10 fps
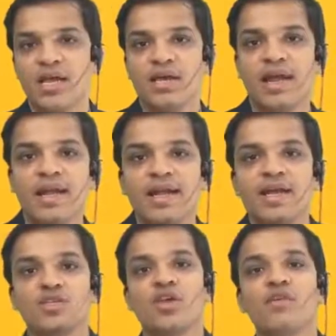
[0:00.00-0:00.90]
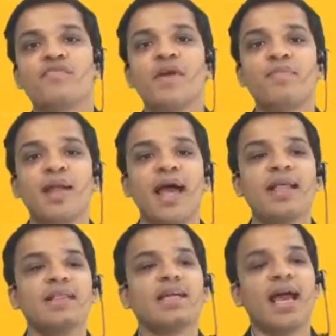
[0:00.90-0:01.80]
right? So if I
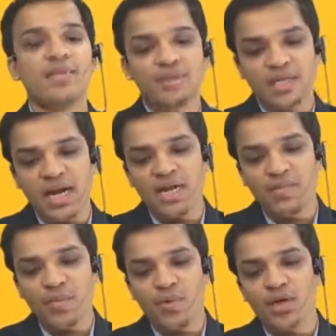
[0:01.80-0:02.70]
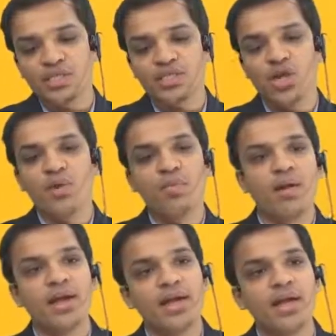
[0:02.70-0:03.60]
plan that I am starting my production on
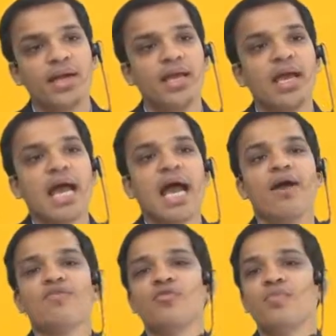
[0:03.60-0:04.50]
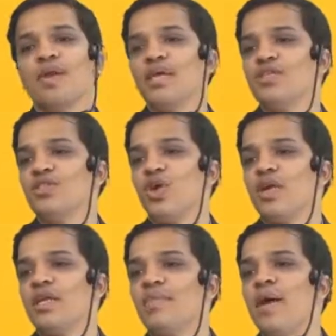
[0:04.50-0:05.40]
Monday, I have to make sure
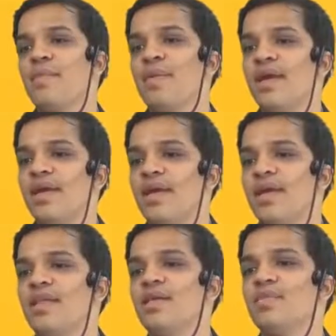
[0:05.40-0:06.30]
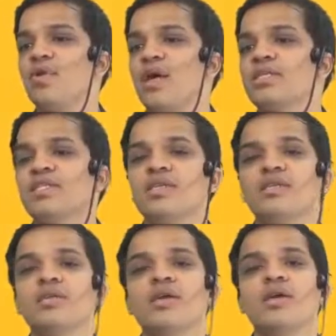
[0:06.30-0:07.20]
that by Monday the
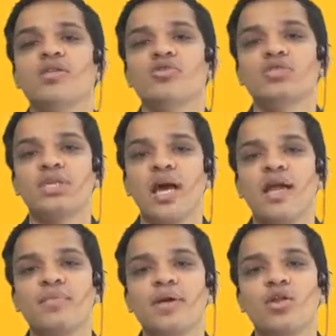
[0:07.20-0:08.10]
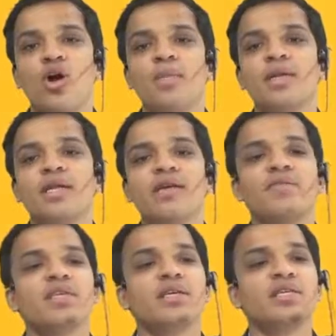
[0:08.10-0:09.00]
production to start, my raw material and
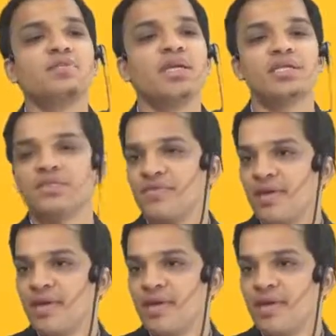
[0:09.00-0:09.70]
everything is been achieved.